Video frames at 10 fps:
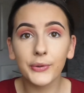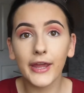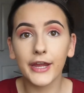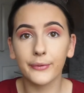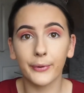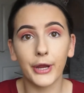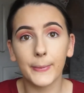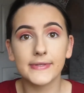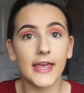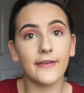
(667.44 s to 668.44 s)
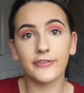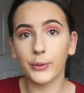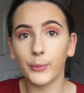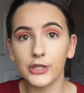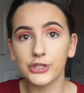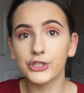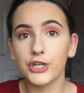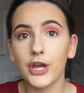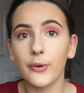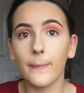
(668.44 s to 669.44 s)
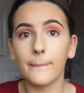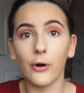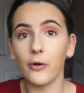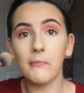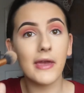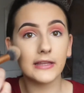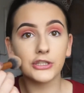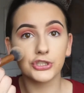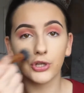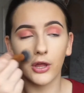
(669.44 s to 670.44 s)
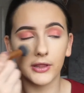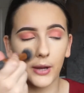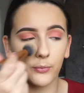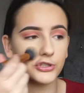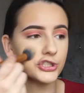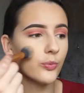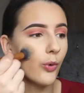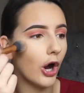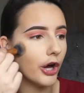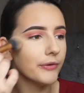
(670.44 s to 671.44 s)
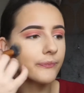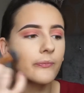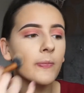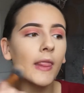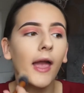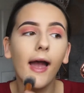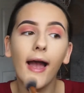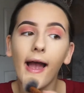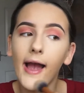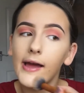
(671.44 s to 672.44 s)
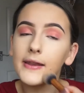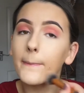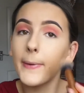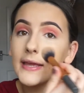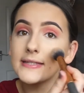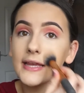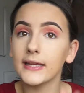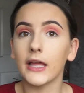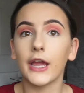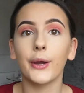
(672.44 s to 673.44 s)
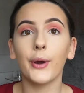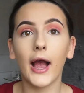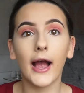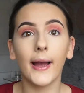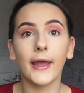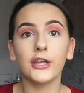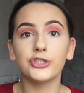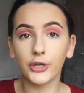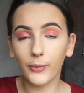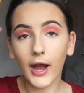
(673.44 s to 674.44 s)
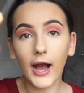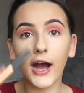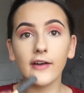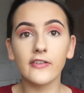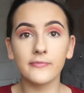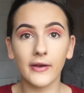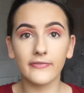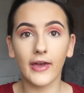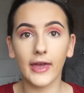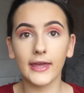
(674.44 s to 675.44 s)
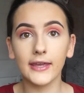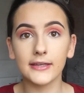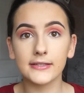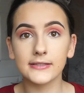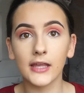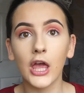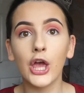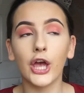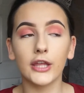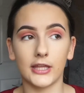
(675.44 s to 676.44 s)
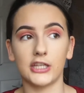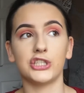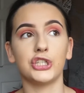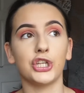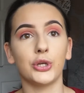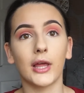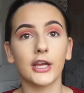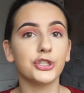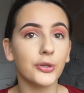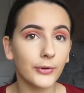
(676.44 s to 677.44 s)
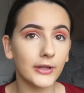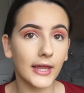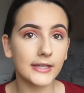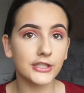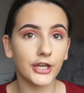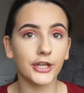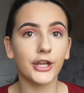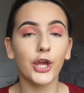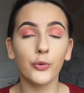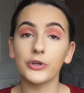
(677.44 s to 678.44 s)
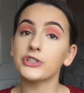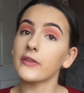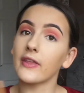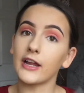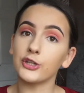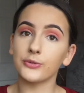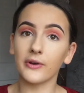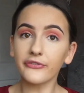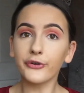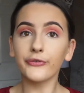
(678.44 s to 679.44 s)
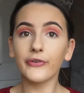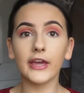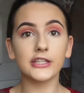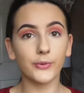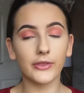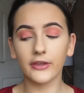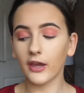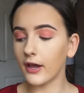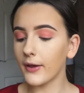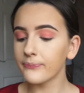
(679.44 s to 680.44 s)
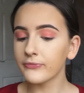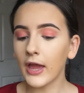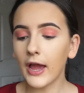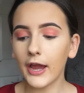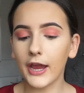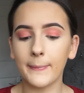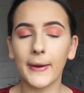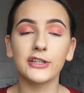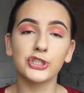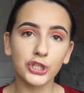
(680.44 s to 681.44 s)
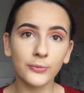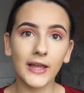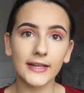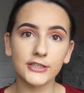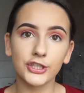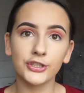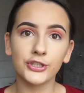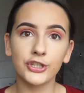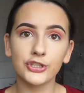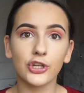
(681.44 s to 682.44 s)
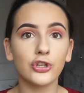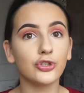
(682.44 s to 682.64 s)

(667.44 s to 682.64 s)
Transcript: do it in groups if you want to, but mainly just online one-to-one. And basically, I do half of my face, unless you do like a double lesson, which then I'll do my full face with you. And some lessons